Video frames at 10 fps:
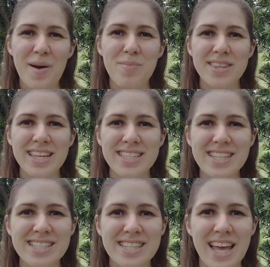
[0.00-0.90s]
But they
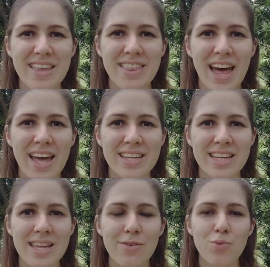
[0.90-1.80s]
did say that
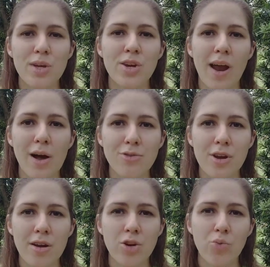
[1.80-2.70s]
even when you're out
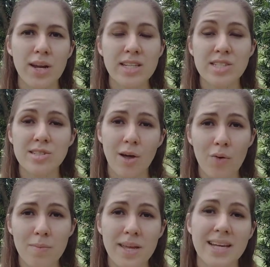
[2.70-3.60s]
there and you're running
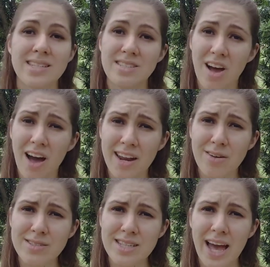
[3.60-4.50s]
slower because it's hot
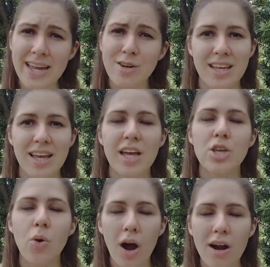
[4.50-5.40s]
outside,
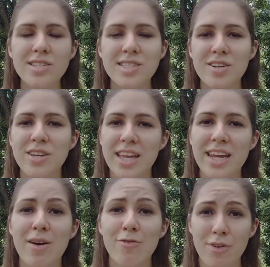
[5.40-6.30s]
you are still
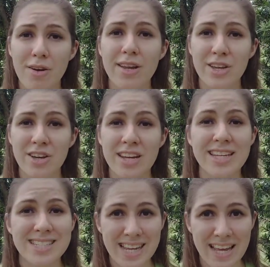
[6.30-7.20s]
getting a very good
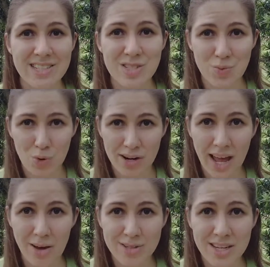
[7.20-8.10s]
intense
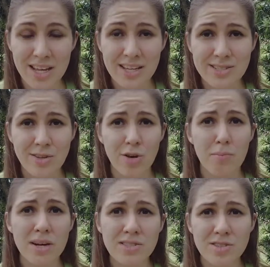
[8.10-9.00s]
workout. So your
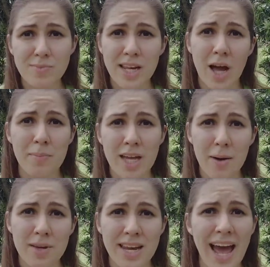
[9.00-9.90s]
muscles may not be
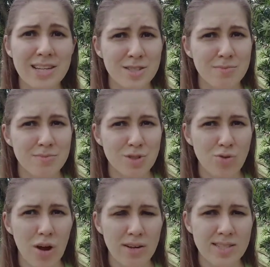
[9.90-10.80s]
coming as
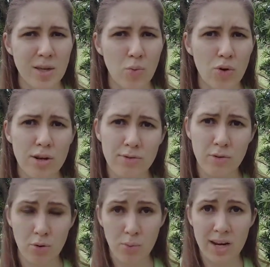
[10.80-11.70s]
strong as they would if you
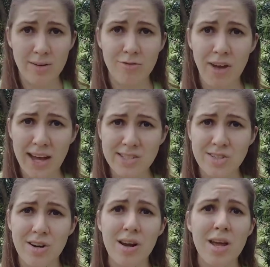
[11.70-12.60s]
were running
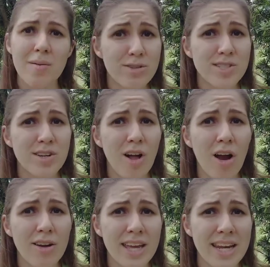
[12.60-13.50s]
faster, but you still still
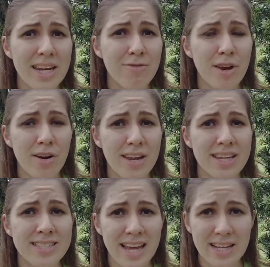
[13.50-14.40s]
are getting a very
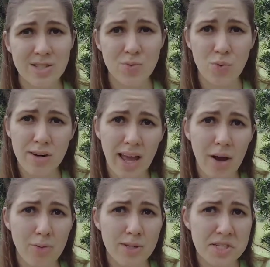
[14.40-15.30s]
intense
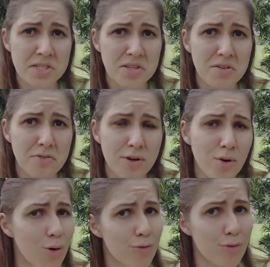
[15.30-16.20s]
workout, which is good for
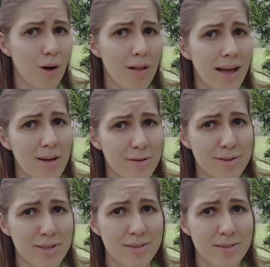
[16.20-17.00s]
your overall health.